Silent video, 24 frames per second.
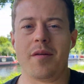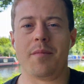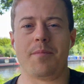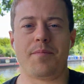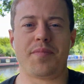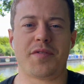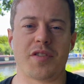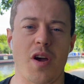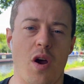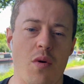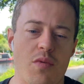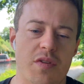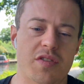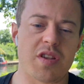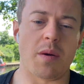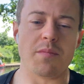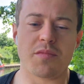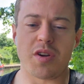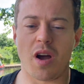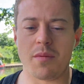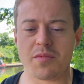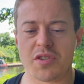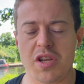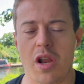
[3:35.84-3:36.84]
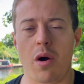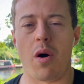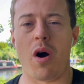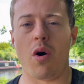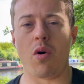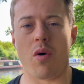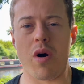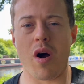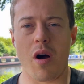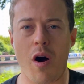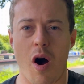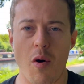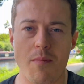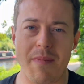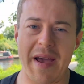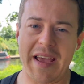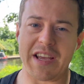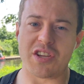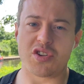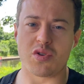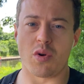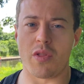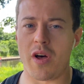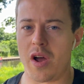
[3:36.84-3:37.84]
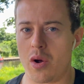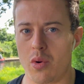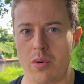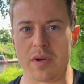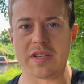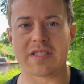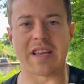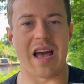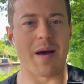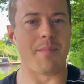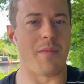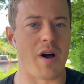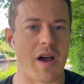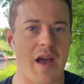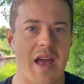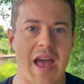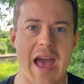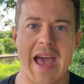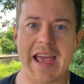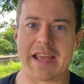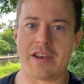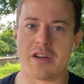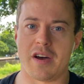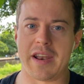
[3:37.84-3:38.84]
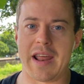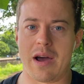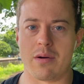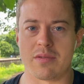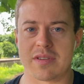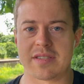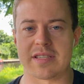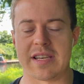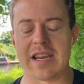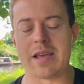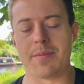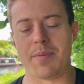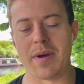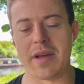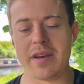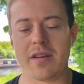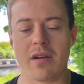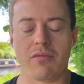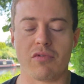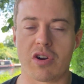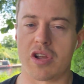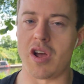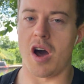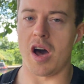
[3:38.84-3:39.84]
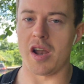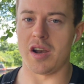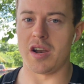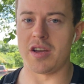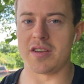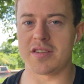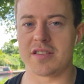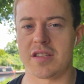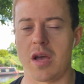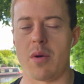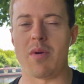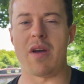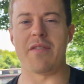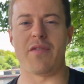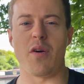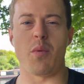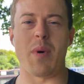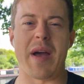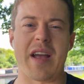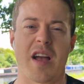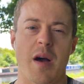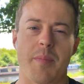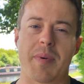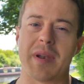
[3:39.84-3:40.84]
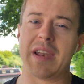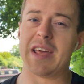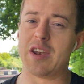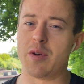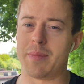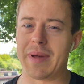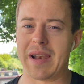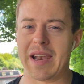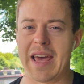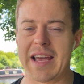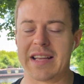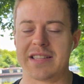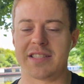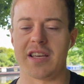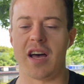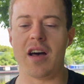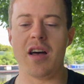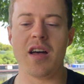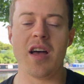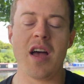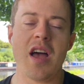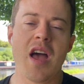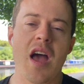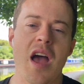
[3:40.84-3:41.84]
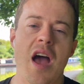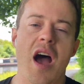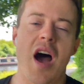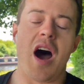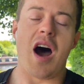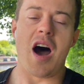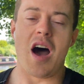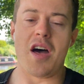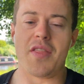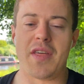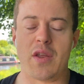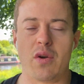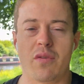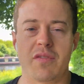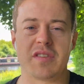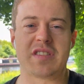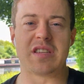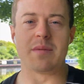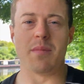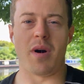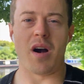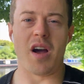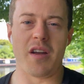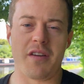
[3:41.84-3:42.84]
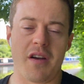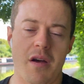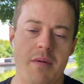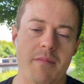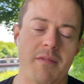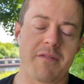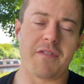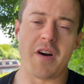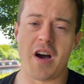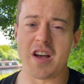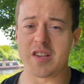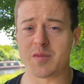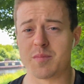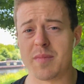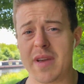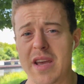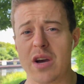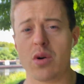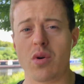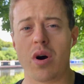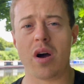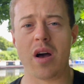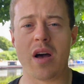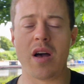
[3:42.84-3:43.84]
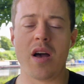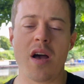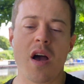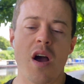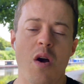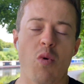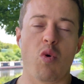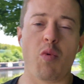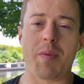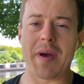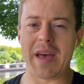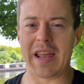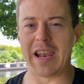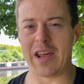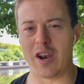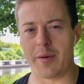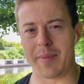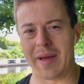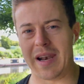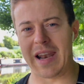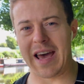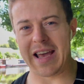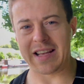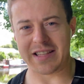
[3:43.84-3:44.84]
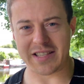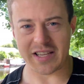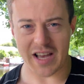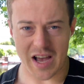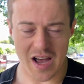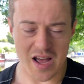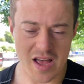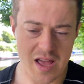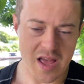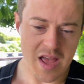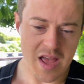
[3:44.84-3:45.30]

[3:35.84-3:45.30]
So sometimes, I'll make sure that I always get my 8-9 hours sleep in regardless. So if I wake up a little bit later, then obviously my first meal will be a little bit later.